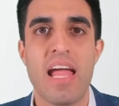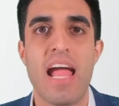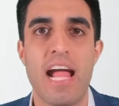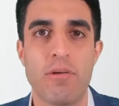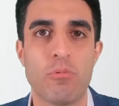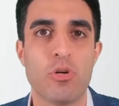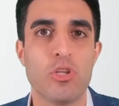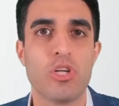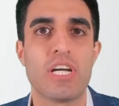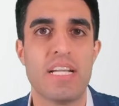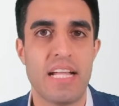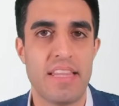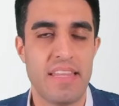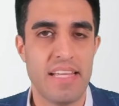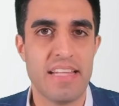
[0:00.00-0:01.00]
and we're
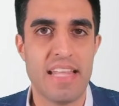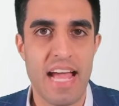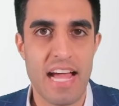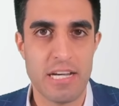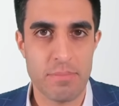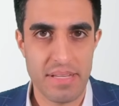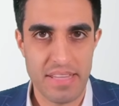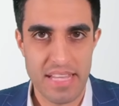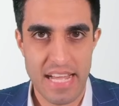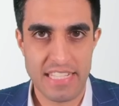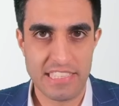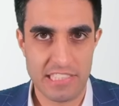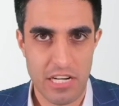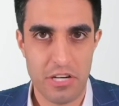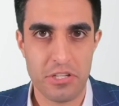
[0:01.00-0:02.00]
looking at the anatomy that
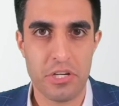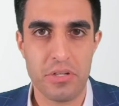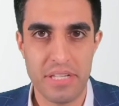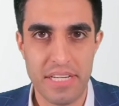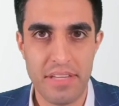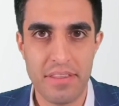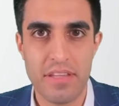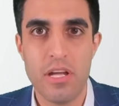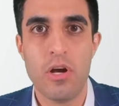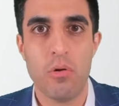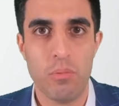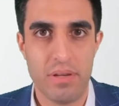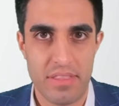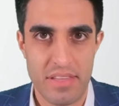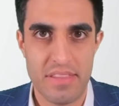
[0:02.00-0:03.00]
is underneath
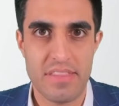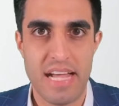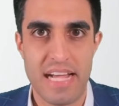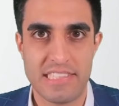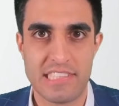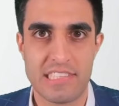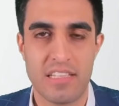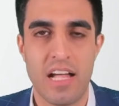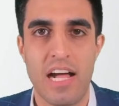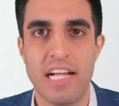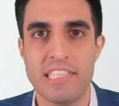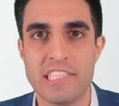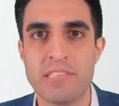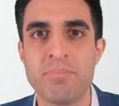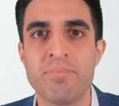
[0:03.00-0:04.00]
within that
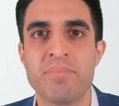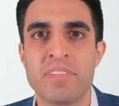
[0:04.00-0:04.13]
slice.